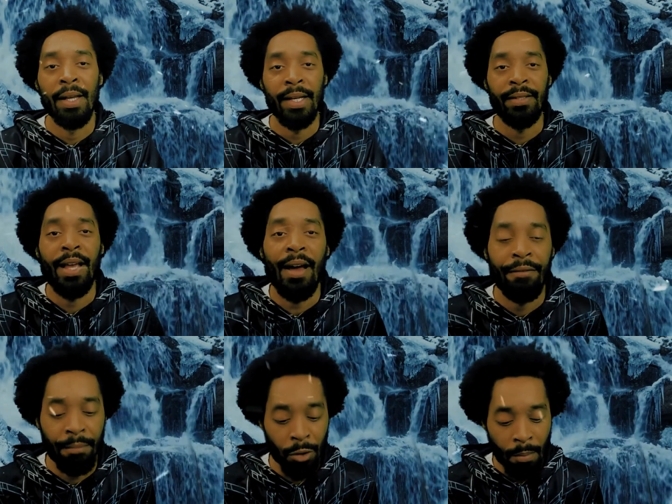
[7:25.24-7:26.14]
Aside
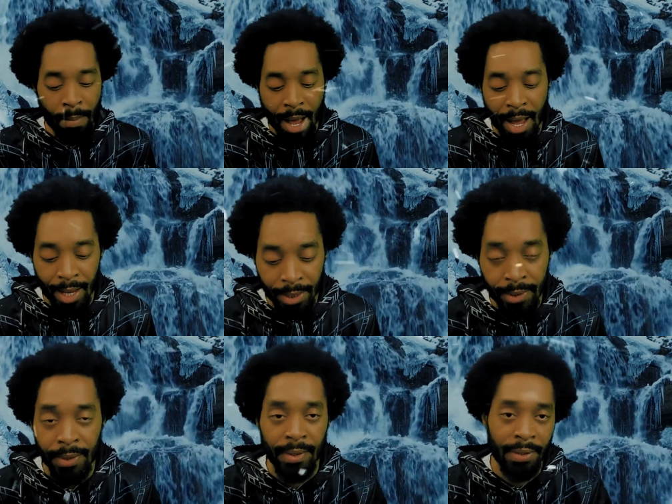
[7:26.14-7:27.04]
from your mind,
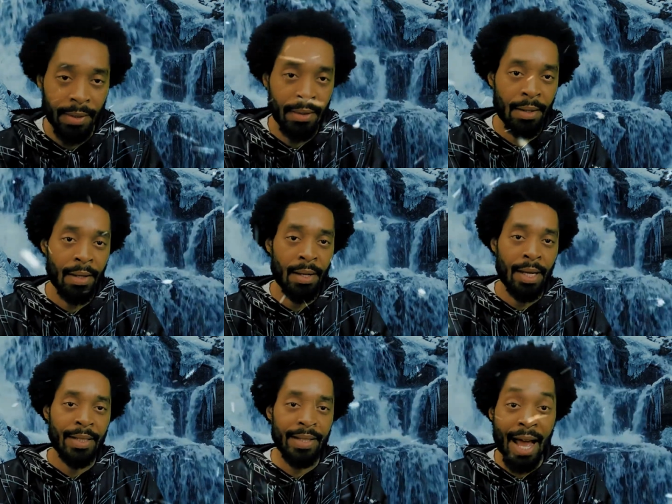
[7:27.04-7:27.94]

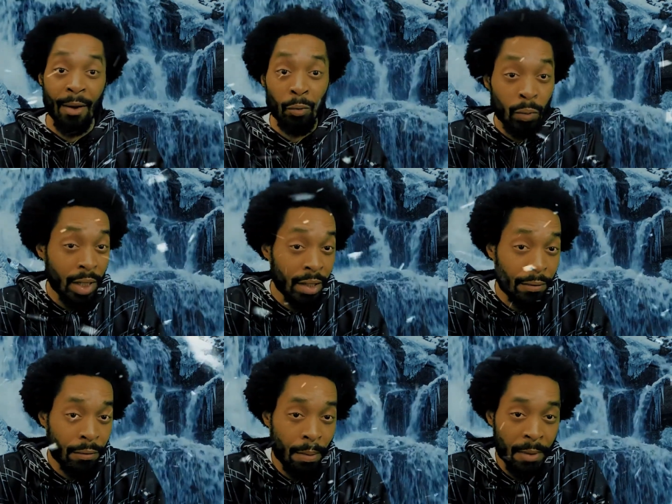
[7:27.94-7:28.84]
aside really
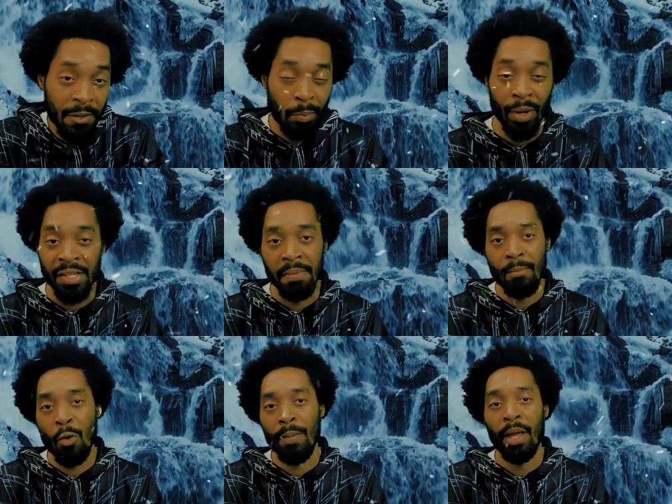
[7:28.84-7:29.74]
from this present
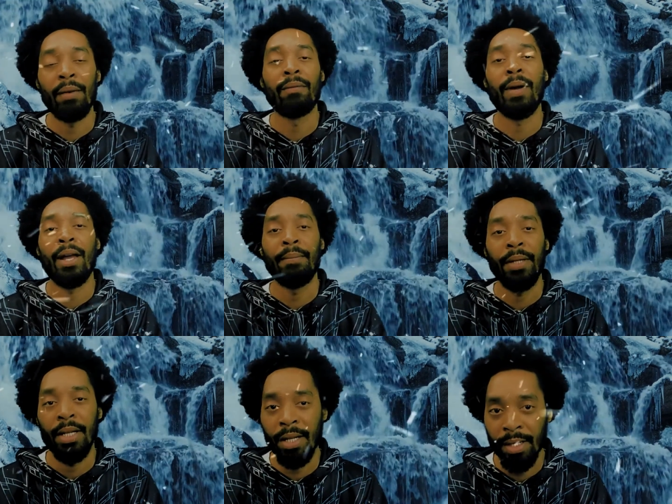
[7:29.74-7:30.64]
moment, right?
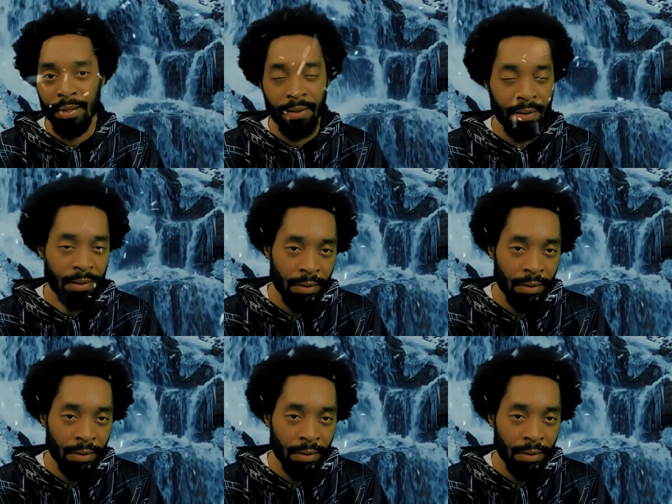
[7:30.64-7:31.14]
Because,